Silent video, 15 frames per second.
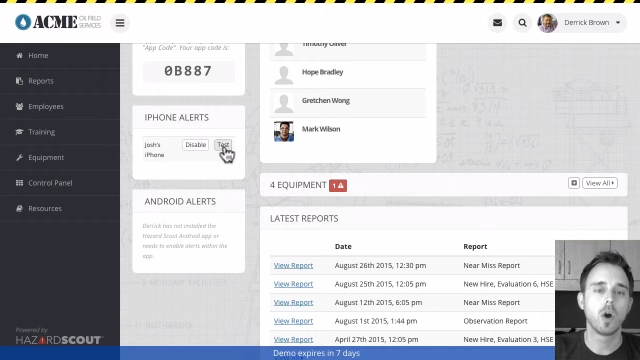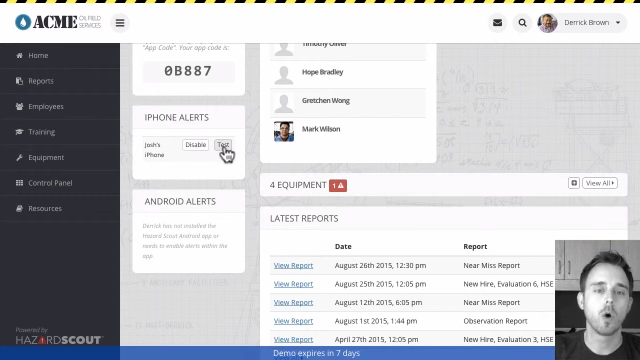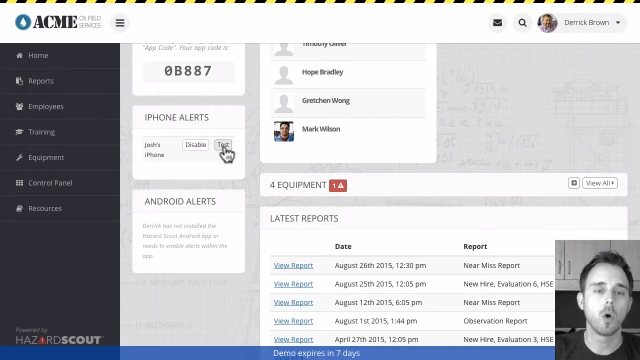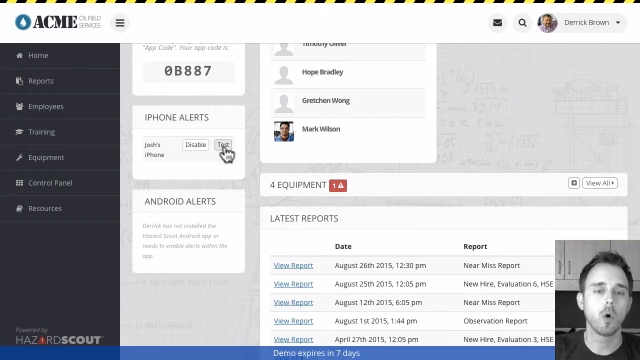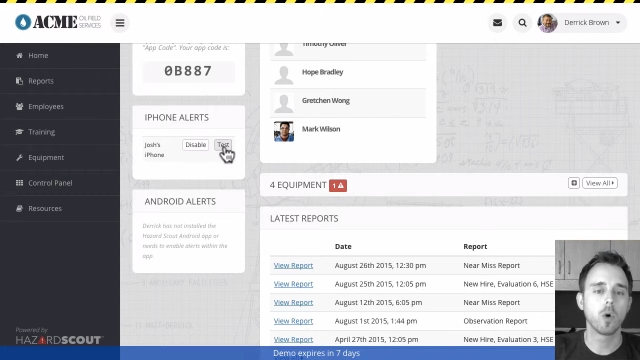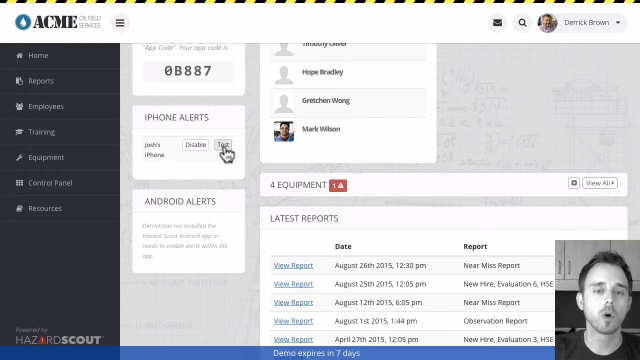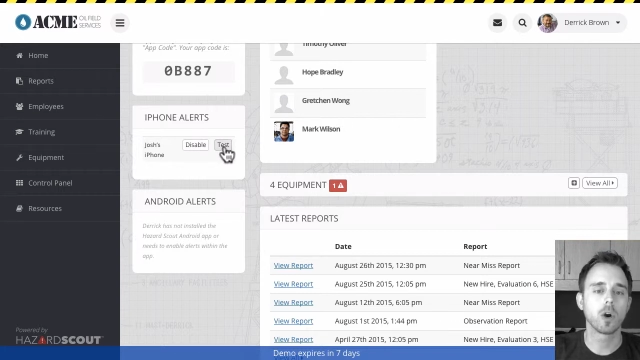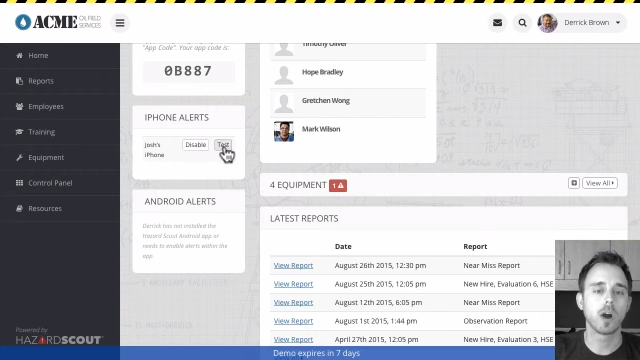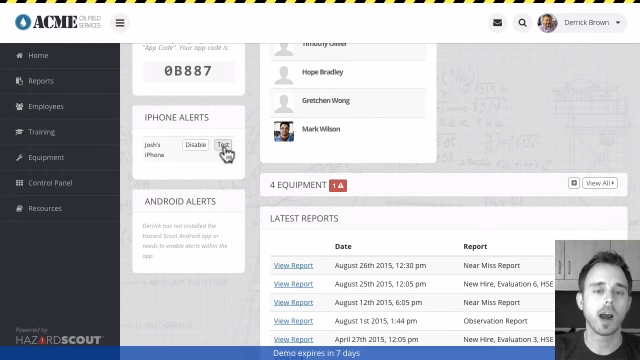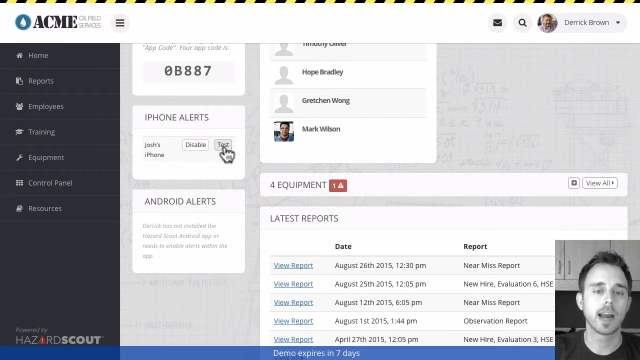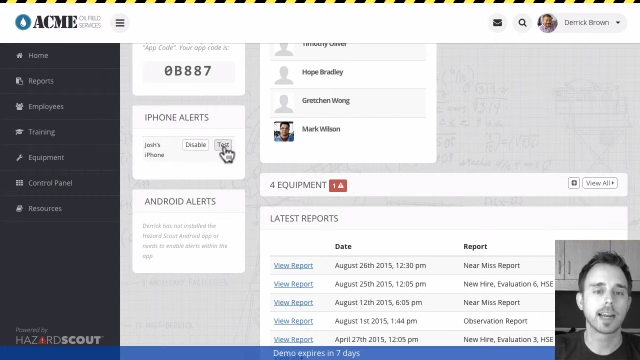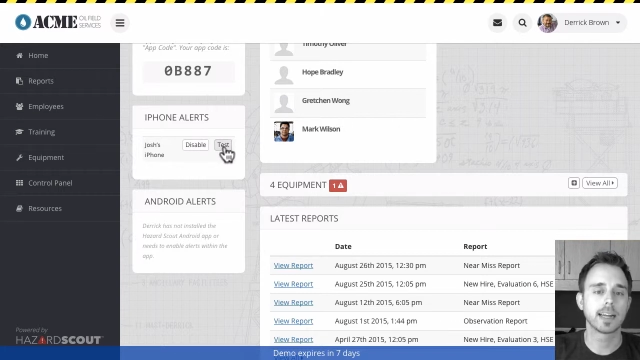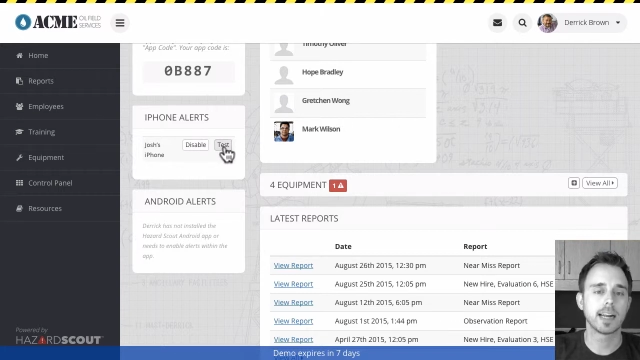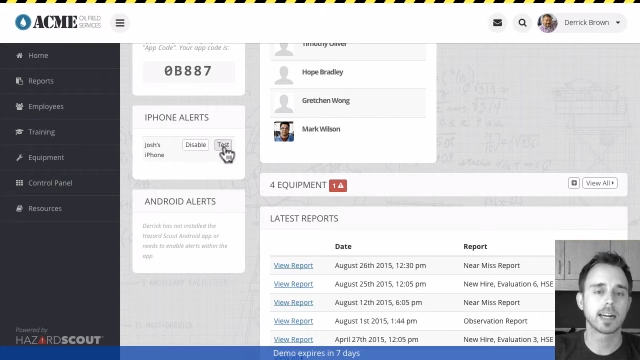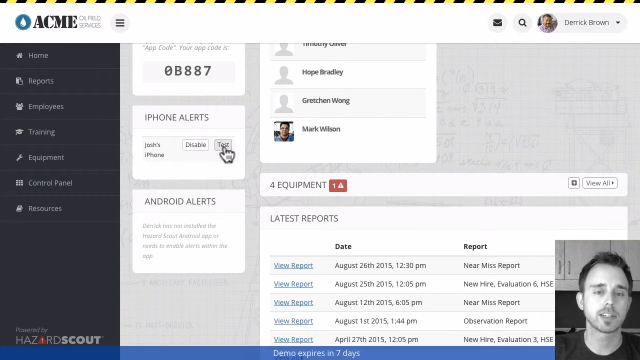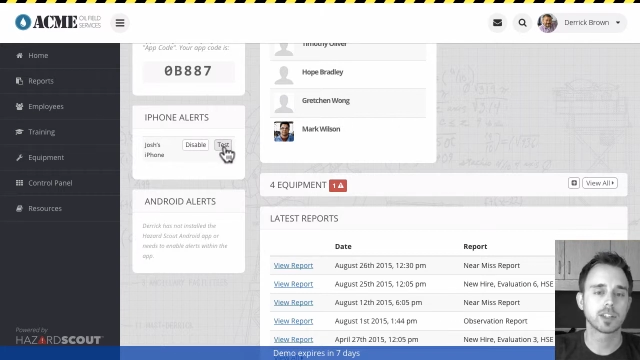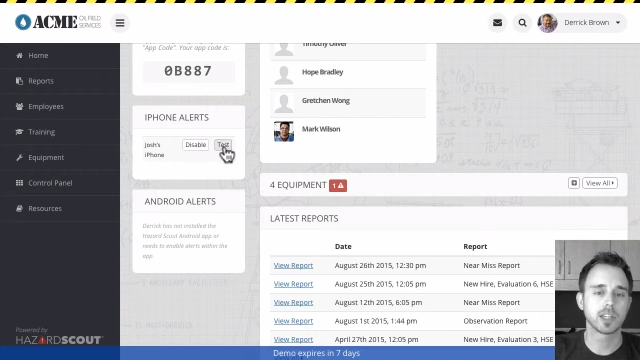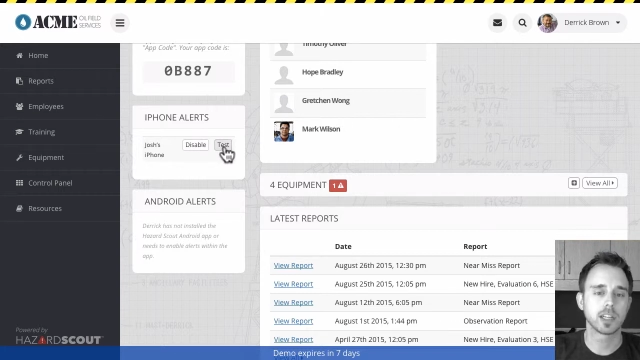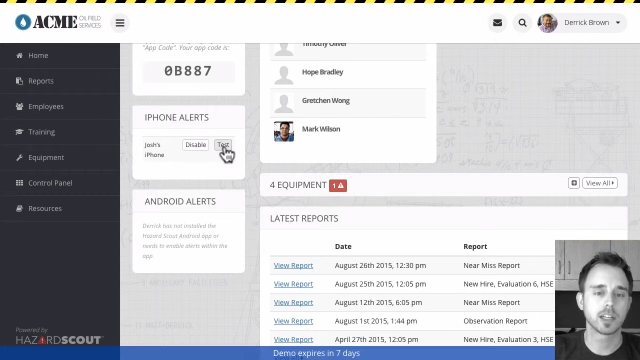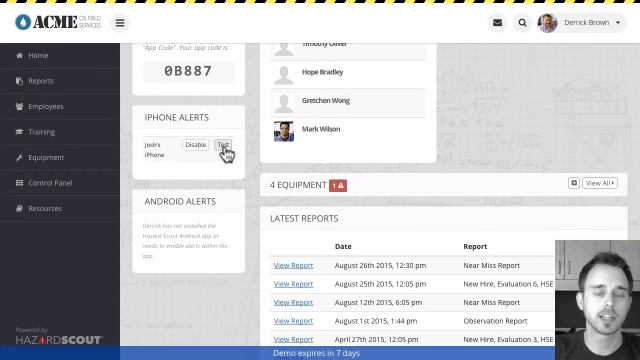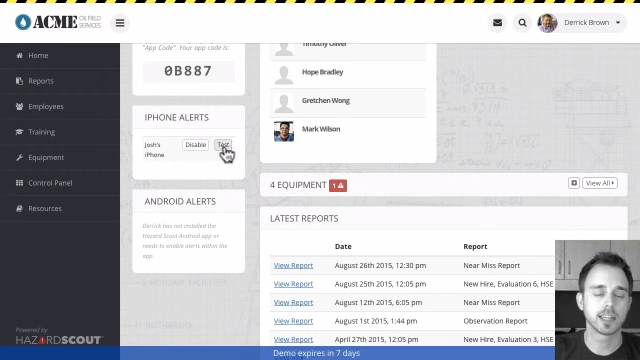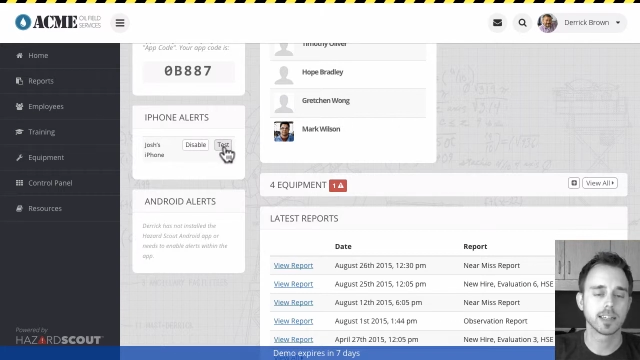Or I could actually
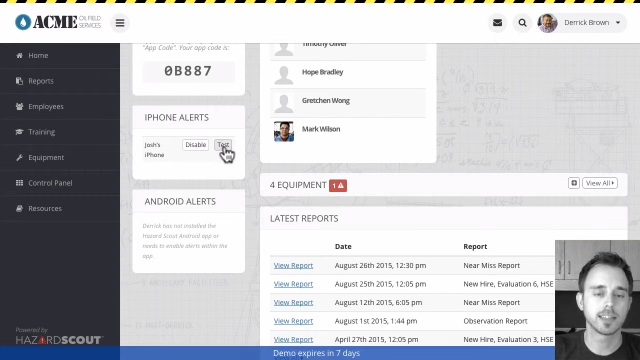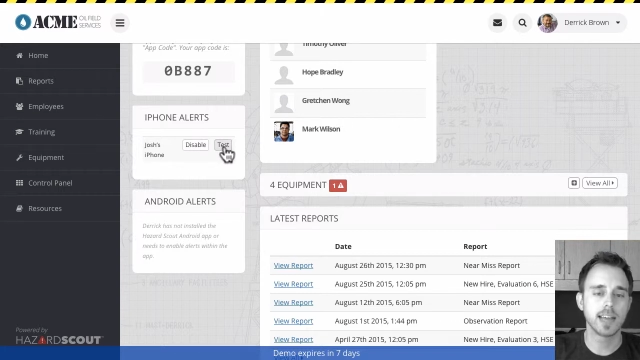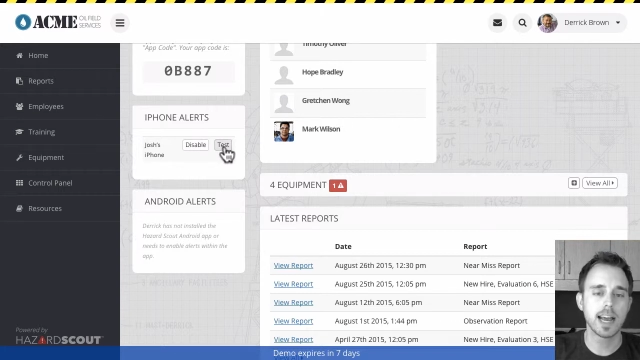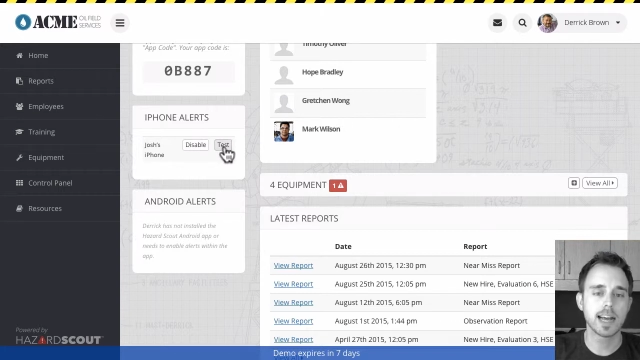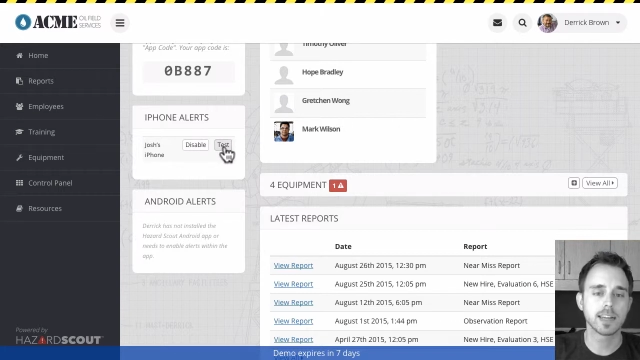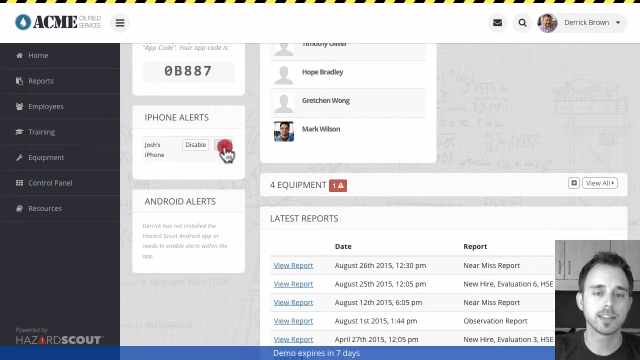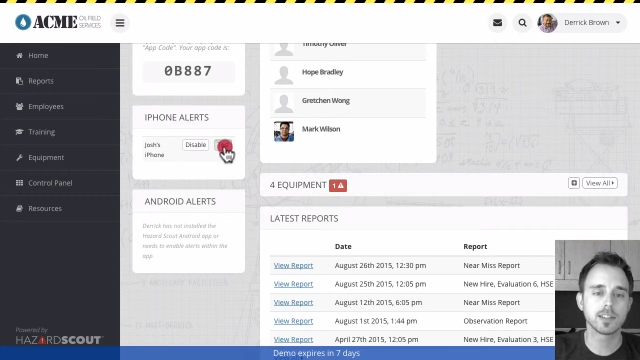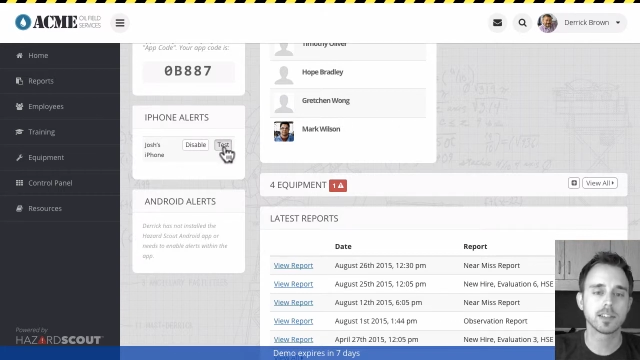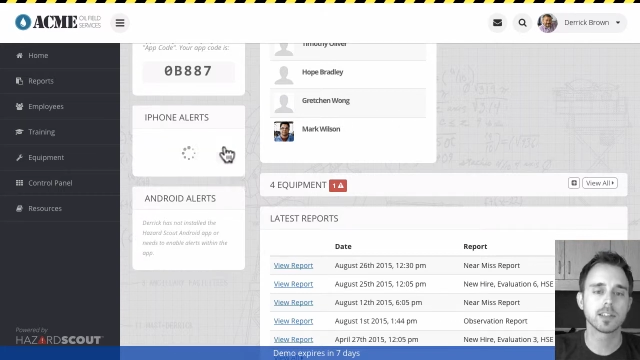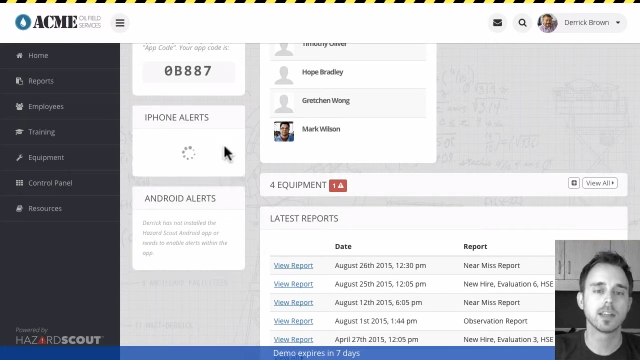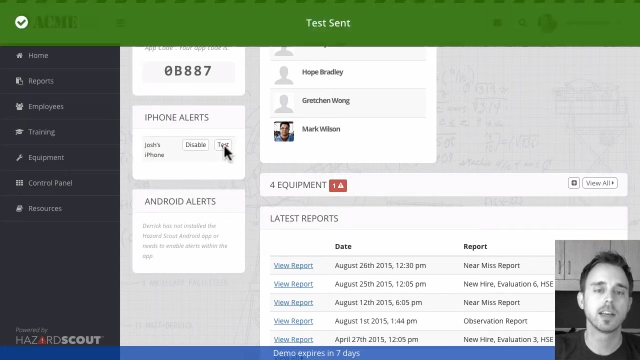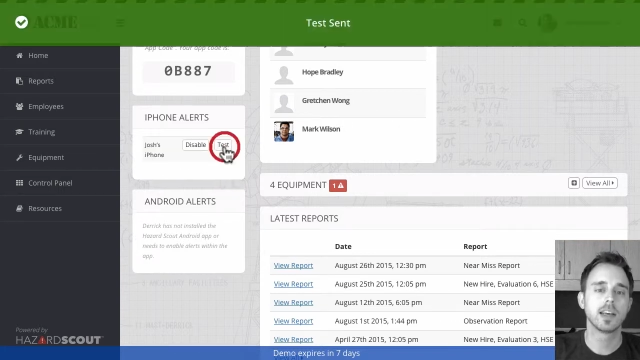click test,